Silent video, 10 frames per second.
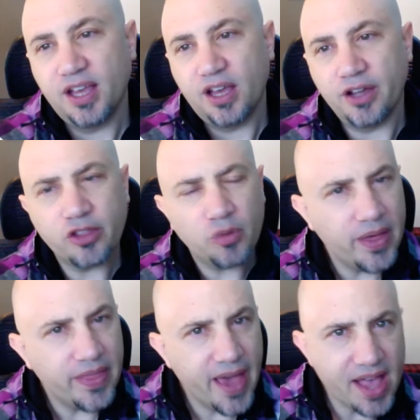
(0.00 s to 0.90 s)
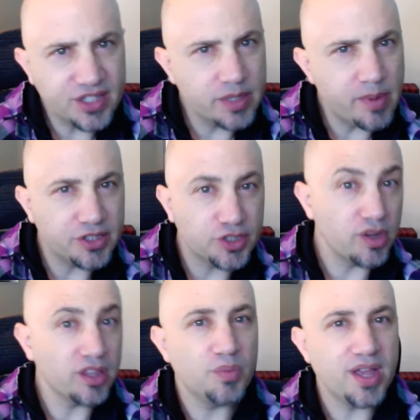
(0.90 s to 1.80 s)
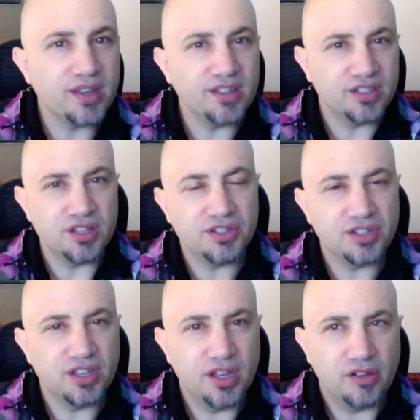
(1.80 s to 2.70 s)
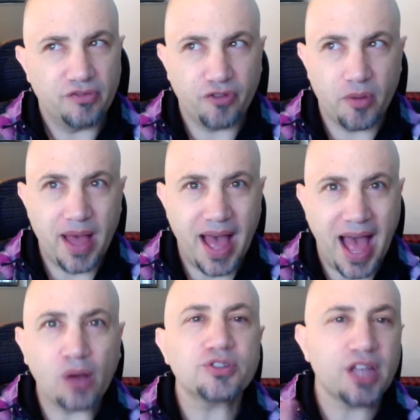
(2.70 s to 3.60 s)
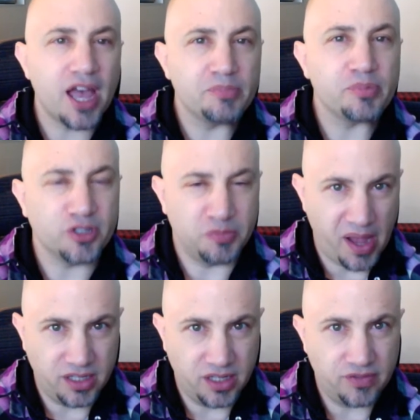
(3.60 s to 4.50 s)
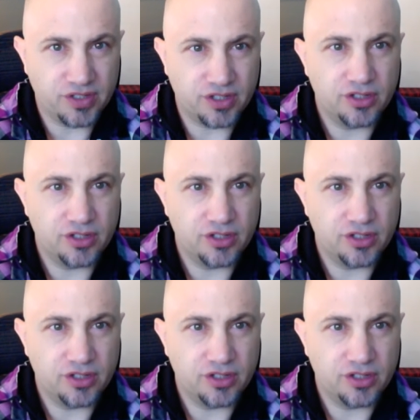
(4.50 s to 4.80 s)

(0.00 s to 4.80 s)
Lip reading: Another way they ask about strength weakness is from outside perspectives.